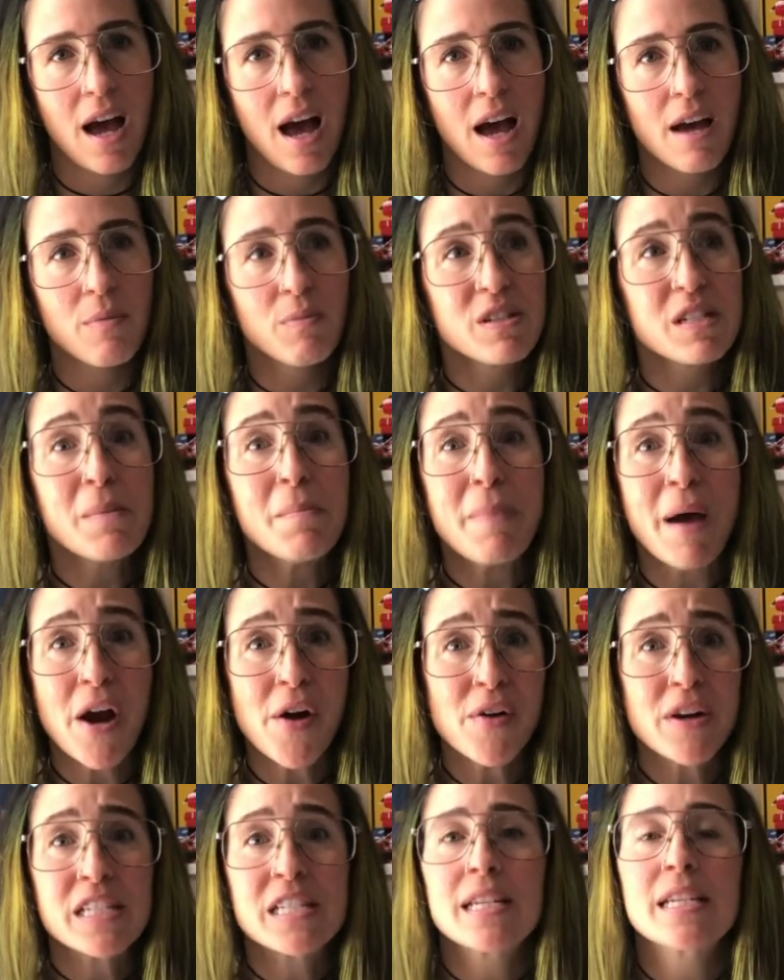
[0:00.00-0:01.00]
I was
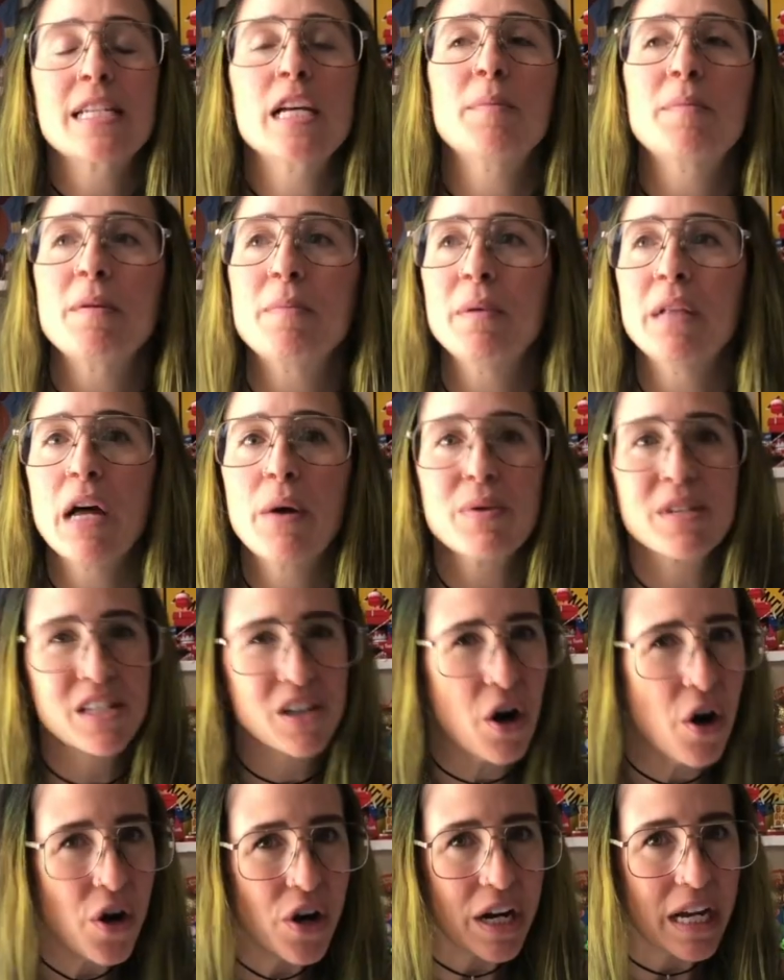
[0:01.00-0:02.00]
embarrassed to tell people I was an
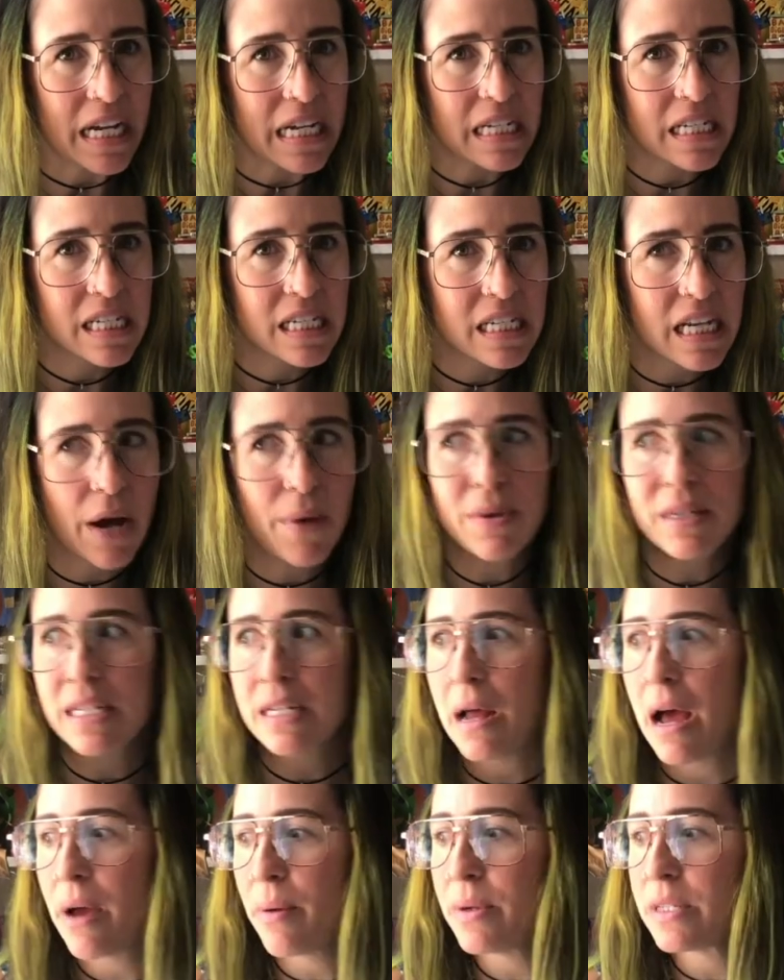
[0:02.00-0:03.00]
artist. I
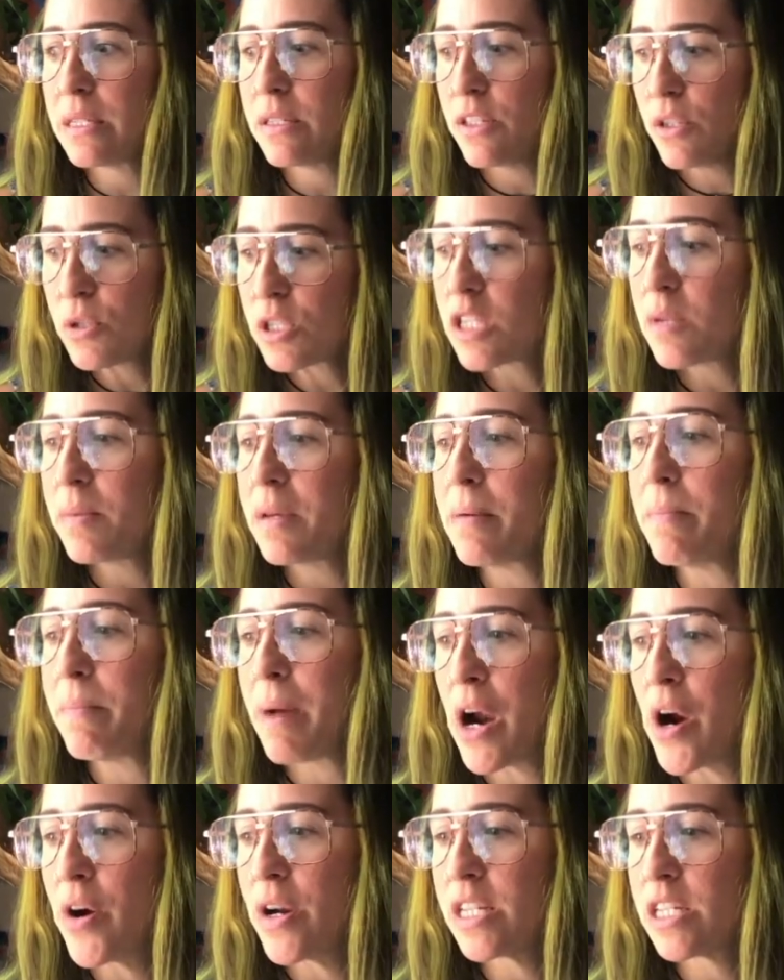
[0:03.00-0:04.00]
used to be
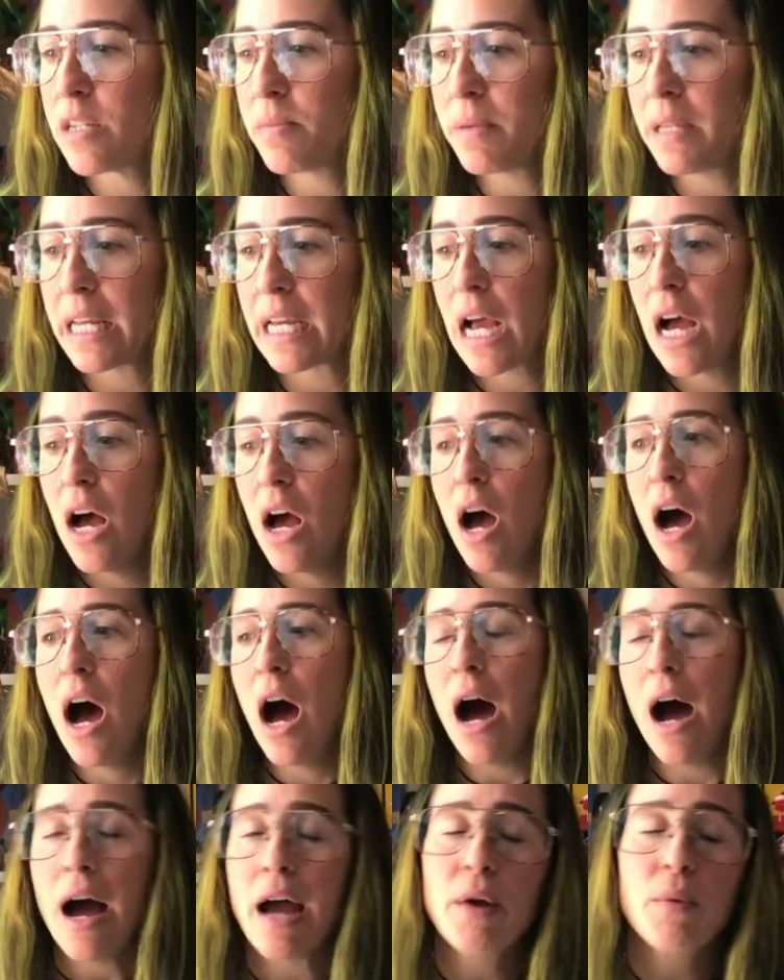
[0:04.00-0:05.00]
embarrassed to be like,
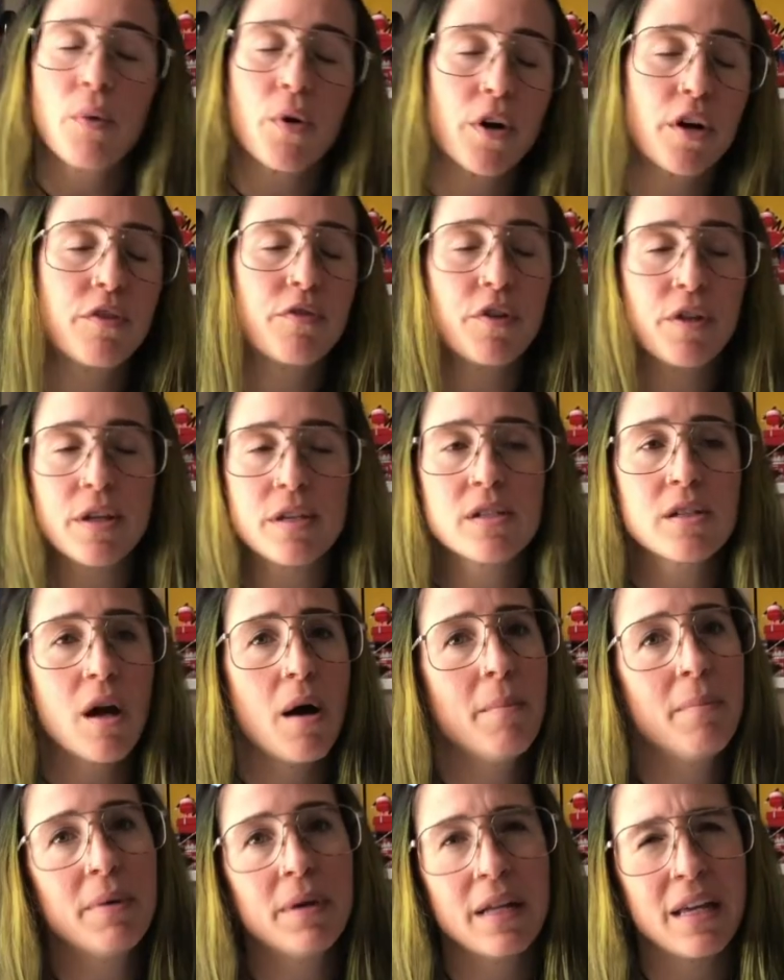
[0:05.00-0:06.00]
I work for this
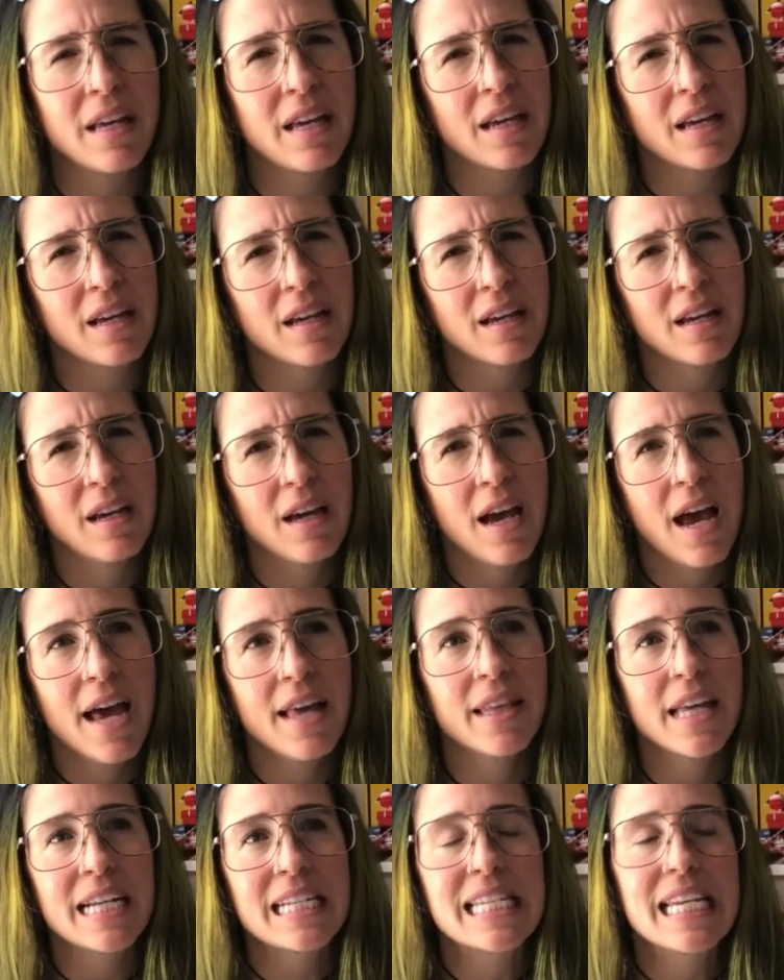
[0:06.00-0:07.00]
company.
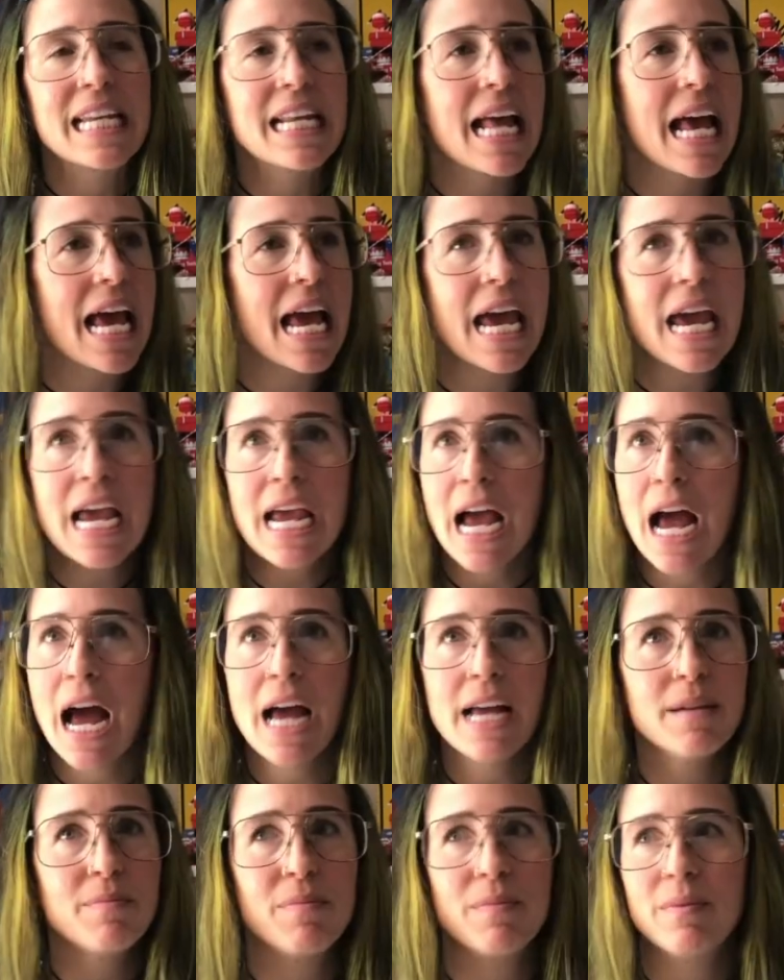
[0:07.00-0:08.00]
And, like, today,
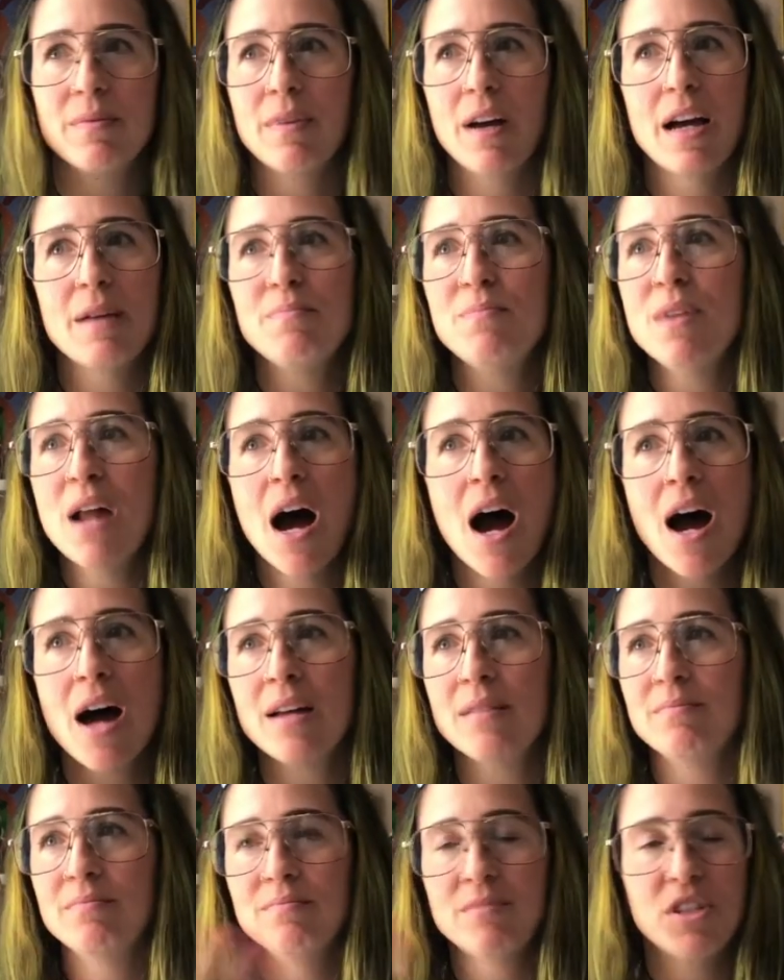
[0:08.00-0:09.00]
I'm
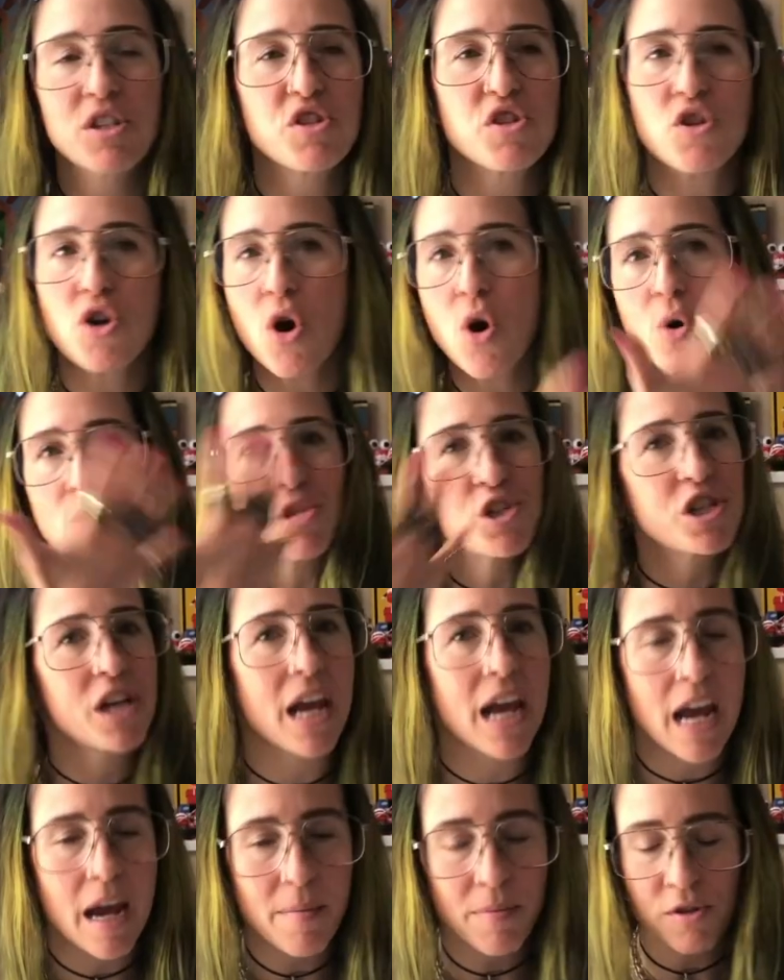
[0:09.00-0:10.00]
not, there's no
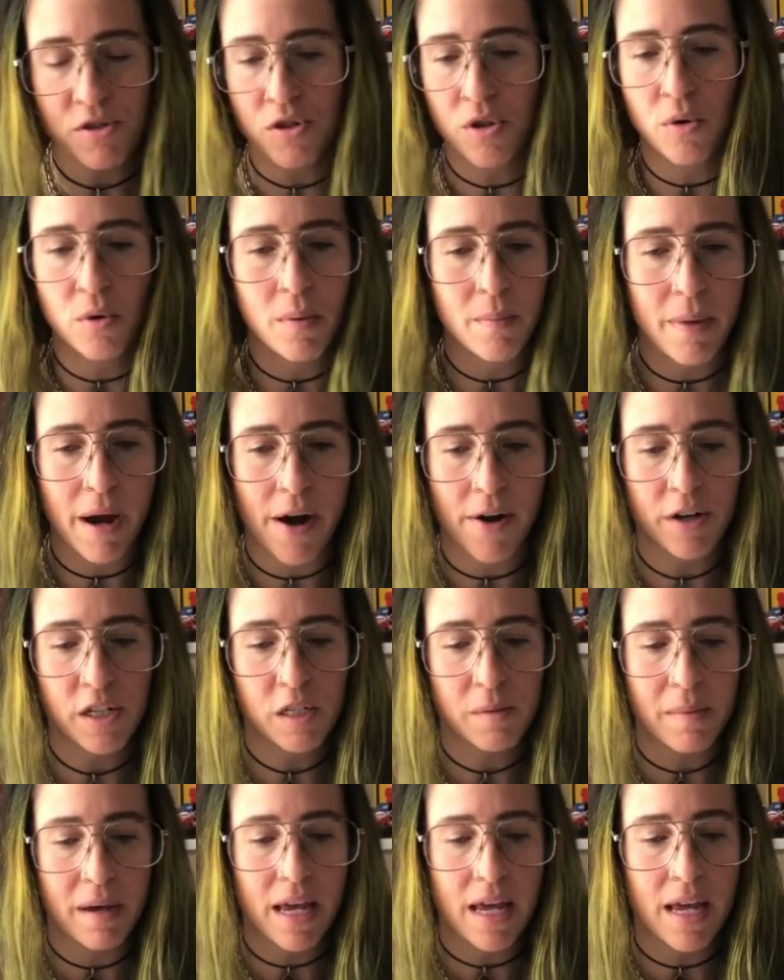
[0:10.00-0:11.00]
shame, there's no
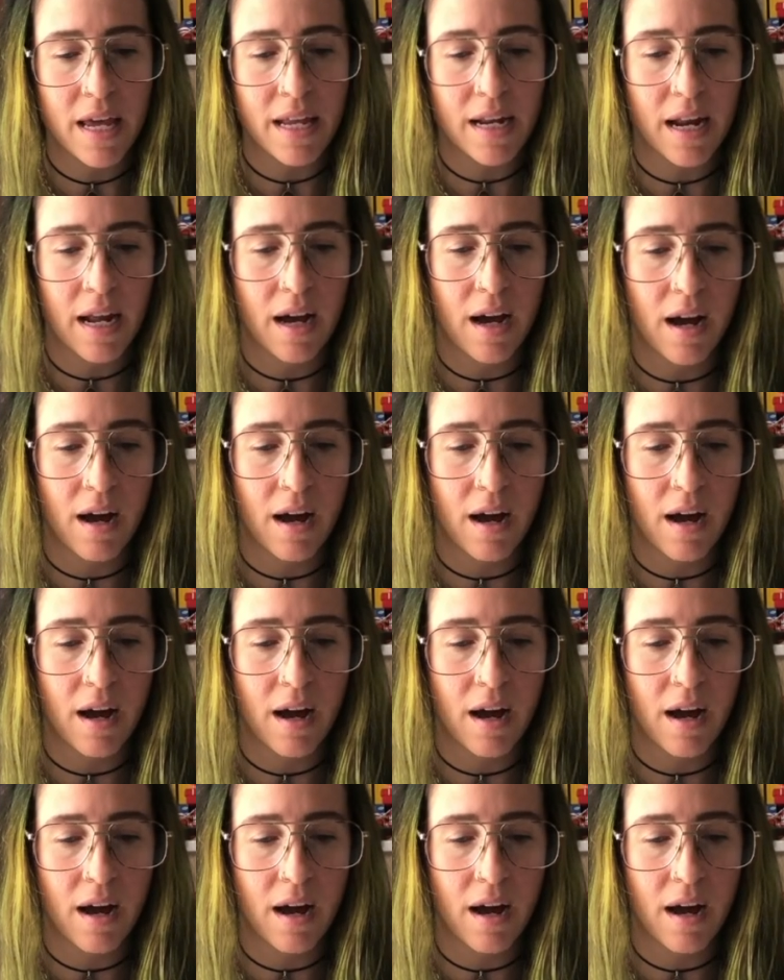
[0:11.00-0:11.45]
embarrassment,